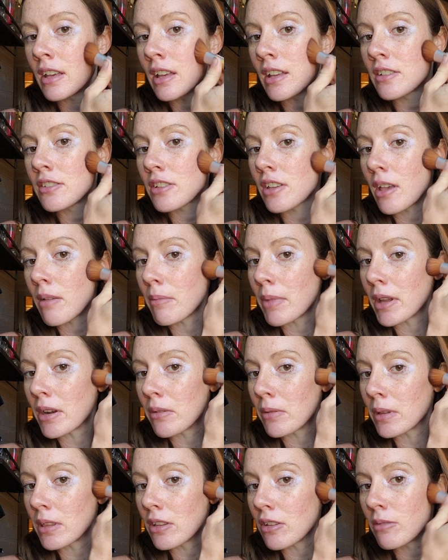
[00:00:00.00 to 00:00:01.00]
As you get
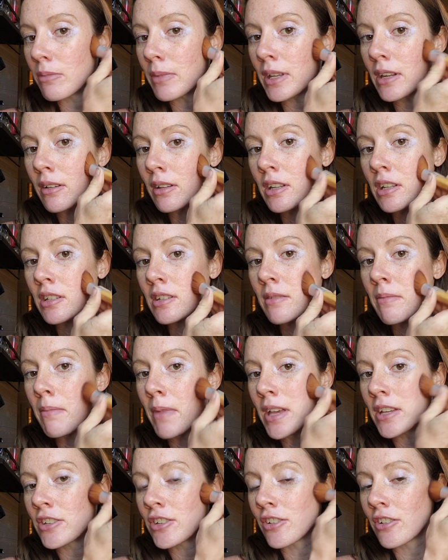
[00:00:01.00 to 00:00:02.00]
better with it, you may not need to
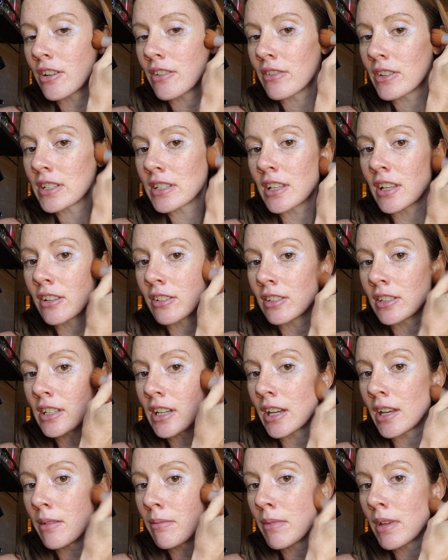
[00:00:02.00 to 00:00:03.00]
measure every single
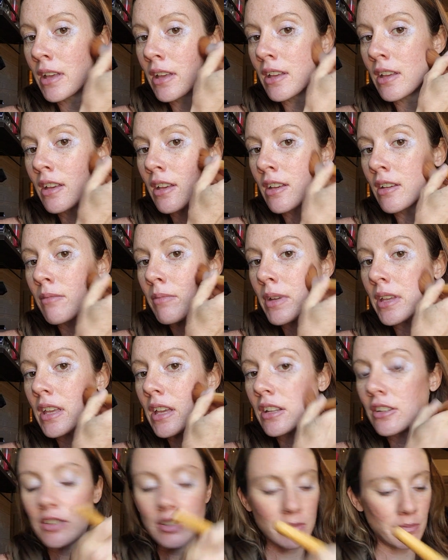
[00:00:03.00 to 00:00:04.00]
time. But
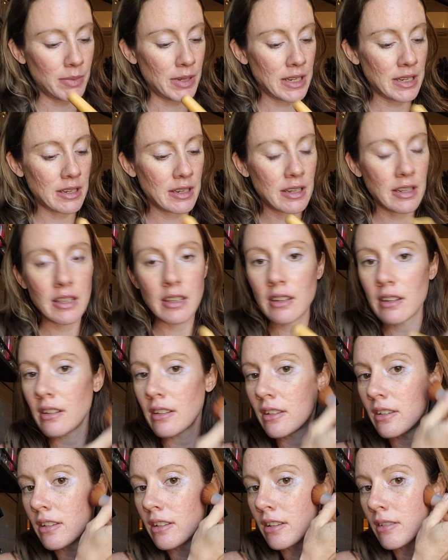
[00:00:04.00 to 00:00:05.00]
yeah, just blend it
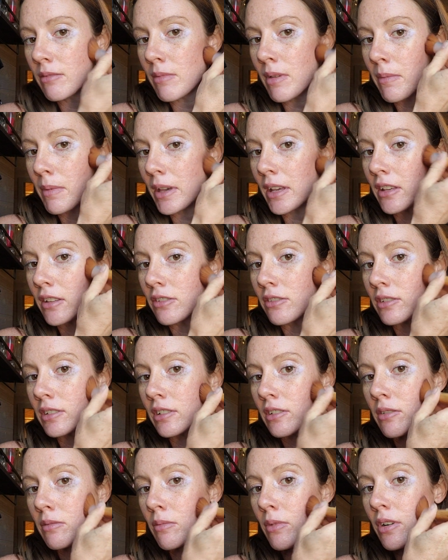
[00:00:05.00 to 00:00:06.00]
in. Maybe I could do a
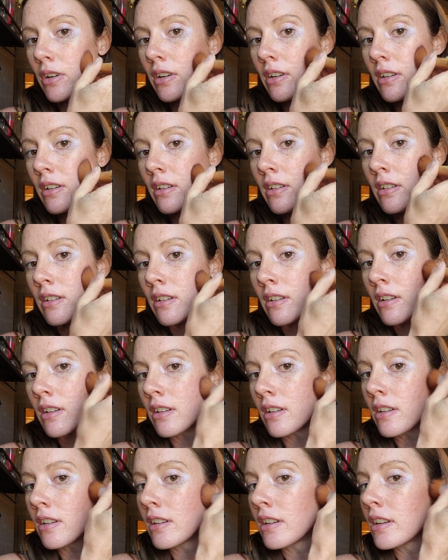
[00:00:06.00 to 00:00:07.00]
little more.
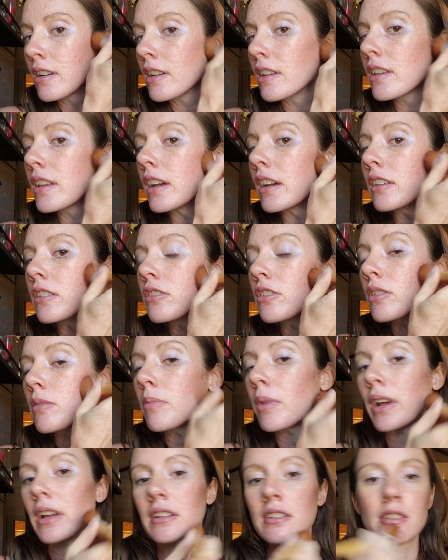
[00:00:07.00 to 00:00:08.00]
Yeah, you can
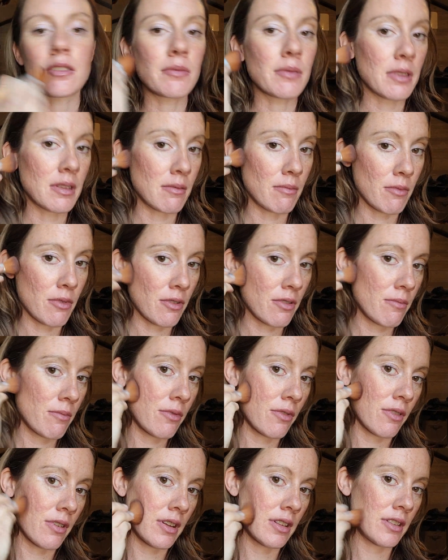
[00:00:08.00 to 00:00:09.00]
practice with it more and
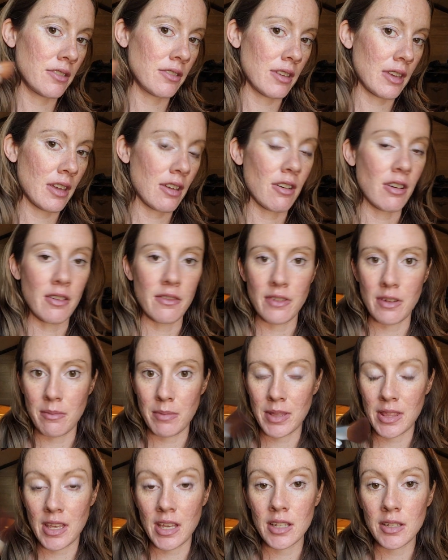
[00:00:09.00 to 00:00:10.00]
more as you get confident,
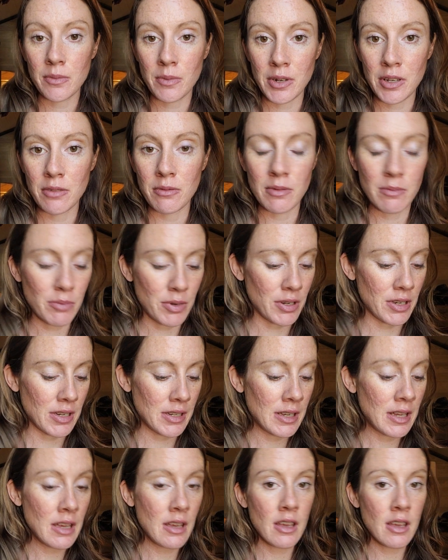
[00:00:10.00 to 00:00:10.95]
but that's where you would put